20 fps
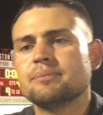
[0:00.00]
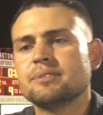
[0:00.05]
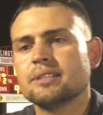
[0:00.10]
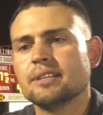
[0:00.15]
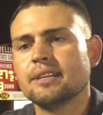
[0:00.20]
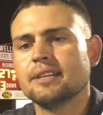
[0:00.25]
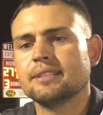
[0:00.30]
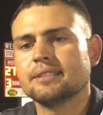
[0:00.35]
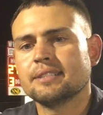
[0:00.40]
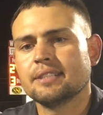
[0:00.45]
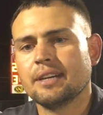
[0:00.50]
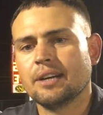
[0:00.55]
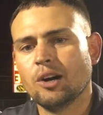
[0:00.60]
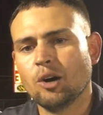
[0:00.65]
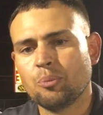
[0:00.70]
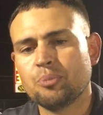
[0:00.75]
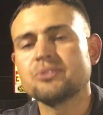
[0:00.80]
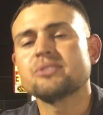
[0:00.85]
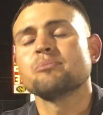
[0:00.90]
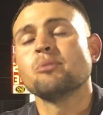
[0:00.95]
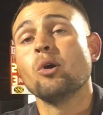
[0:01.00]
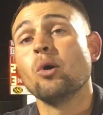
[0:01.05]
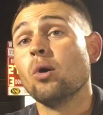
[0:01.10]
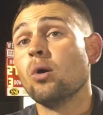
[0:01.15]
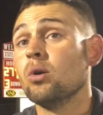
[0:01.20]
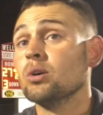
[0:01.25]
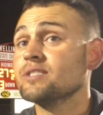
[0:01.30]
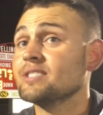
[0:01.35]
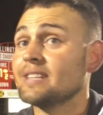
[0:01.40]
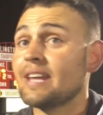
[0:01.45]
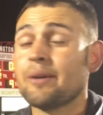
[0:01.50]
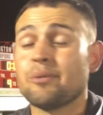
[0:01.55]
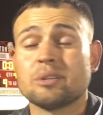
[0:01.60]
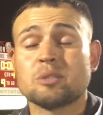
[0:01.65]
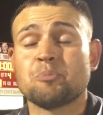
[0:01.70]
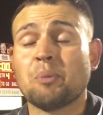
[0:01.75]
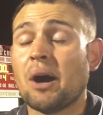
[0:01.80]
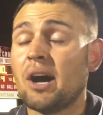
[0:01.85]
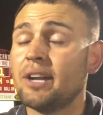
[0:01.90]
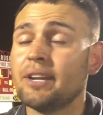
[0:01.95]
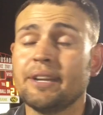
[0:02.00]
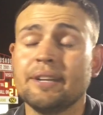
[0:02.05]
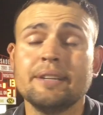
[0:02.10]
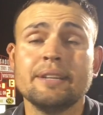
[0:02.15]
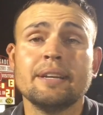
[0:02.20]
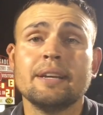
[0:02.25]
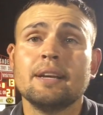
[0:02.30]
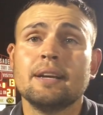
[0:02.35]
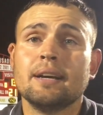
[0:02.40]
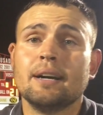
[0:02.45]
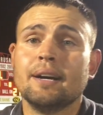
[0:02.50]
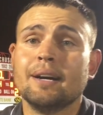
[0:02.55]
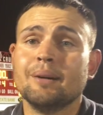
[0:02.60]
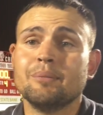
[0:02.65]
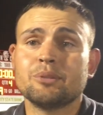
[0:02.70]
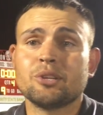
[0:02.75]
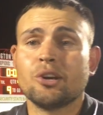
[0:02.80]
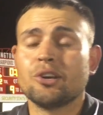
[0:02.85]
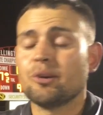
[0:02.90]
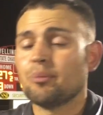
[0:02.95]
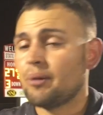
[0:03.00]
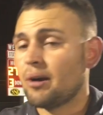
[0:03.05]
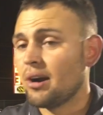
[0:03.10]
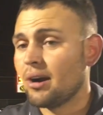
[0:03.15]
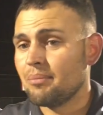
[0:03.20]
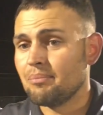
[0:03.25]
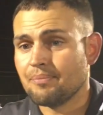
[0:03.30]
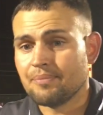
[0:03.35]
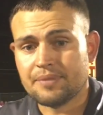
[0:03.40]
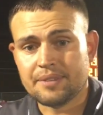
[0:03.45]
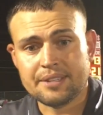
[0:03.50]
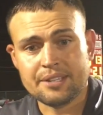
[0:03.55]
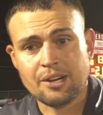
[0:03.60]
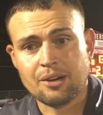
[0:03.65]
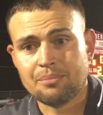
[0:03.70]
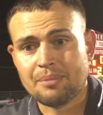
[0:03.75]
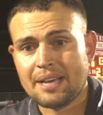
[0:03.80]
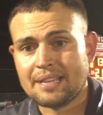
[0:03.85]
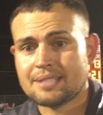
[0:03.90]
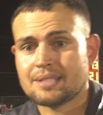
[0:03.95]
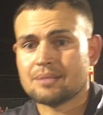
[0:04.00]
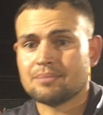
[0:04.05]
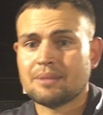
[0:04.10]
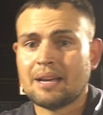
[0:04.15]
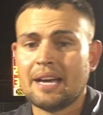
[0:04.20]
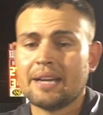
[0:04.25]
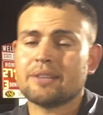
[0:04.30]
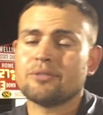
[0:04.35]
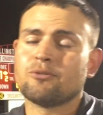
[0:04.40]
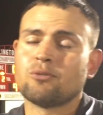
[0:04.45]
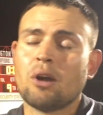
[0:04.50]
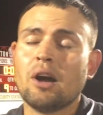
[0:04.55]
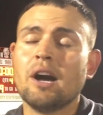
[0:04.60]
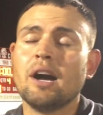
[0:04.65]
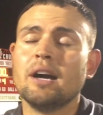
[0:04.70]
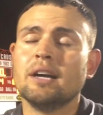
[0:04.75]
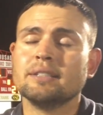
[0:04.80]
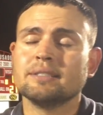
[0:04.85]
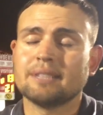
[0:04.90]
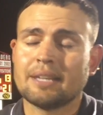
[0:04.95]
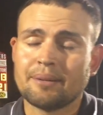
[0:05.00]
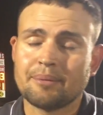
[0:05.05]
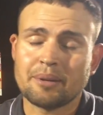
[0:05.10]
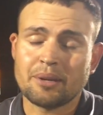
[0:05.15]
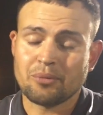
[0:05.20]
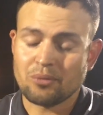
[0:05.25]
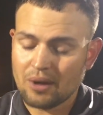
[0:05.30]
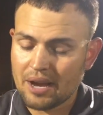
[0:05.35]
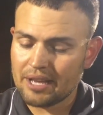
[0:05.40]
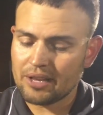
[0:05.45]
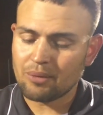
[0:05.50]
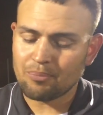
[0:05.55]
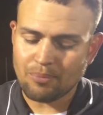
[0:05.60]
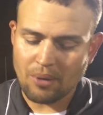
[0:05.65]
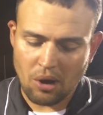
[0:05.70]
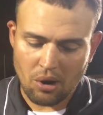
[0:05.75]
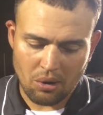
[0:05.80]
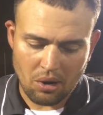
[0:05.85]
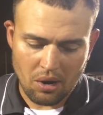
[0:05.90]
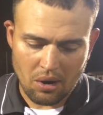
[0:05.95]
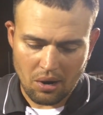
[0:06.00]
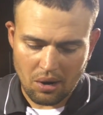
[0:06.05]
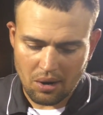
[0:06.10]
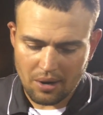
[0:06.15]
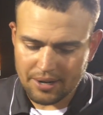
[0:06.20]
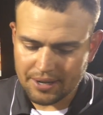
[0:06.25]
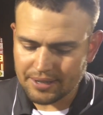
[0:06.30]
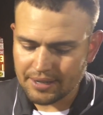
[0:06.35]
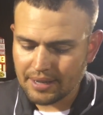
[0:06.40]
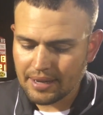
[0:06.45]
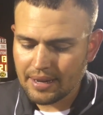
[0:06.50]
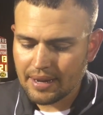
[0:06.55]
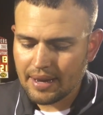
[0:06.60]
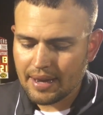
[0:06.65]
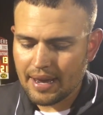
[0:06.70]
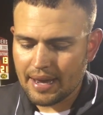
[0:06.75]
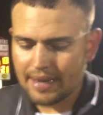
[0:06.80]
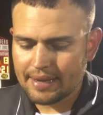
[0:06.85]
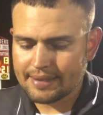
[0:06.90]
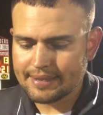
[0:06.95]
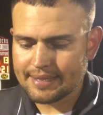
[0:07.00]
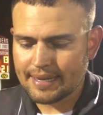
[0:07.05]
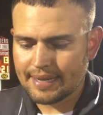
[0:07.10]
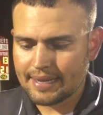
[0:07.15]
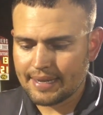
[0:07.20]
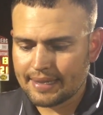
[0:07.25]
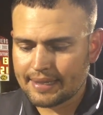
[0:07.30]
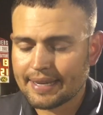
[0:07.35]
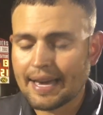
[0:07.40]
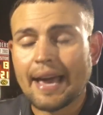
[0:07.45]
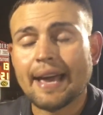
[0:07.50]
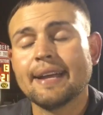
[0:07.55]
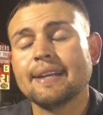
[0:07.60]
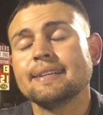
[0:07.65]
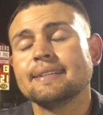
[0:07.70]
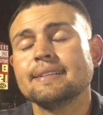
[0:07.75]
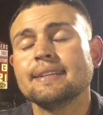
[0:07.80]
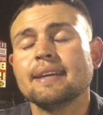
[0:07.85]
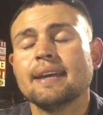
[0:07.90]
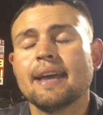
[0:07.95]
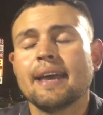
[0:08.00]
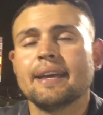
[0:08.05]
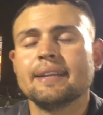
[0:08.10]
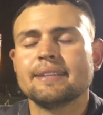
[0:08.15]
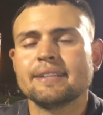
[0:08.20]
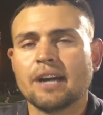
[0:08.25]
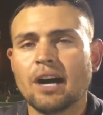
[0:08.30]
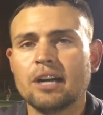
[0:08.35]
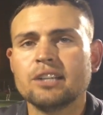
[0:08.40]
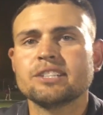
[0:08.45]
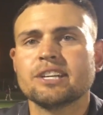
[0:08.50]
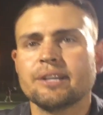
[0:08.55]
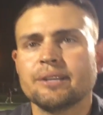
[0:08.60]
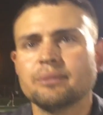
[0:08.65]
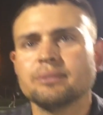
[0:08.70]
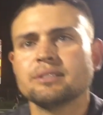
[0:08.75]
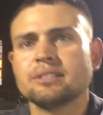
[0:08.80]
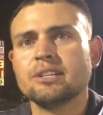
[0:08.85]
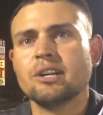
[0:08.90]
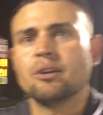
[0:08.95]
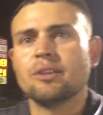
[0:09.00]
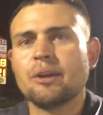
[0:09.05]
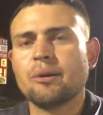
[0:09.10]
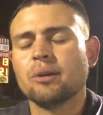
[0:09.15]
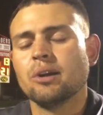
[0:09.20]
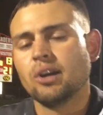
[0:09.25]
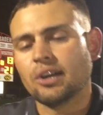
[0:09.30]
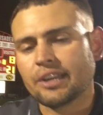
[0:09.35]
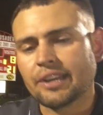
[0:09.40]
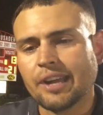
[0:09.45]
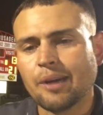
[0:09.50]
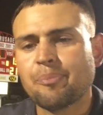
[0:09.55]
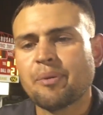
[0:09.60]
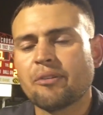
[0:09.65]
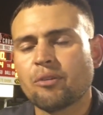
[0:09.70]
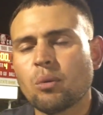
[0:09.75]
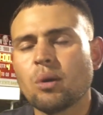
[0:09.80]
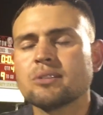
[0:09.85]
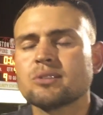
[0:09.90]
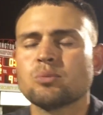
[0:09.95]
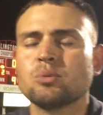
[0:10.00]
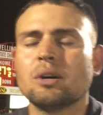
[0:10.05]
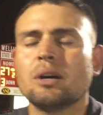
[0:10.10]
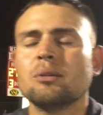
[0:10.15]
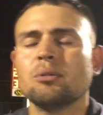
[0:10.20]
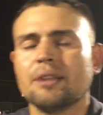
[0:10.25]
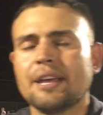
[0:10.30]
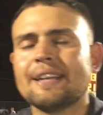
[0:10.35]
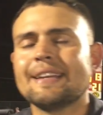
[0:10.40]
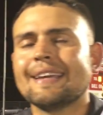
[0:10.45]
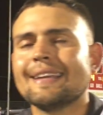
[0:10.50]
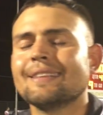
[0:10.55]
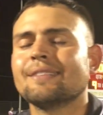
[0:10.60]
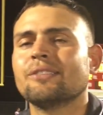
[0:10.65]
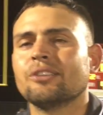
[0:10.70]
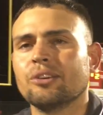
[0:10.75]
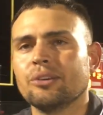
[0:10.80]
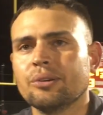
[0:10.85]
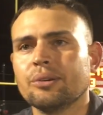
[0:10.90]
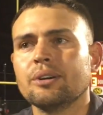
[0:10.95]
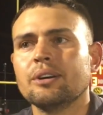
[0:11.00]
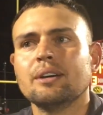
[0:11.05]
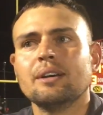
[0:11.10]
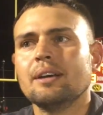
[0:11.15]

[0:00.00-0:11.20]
To open some holes, and they responded. Joe Yabara, you know, made some heck of runs. He ran the ball hard, and Cade and DeAndre, you know, they were hooking up every once in a while when they needed to.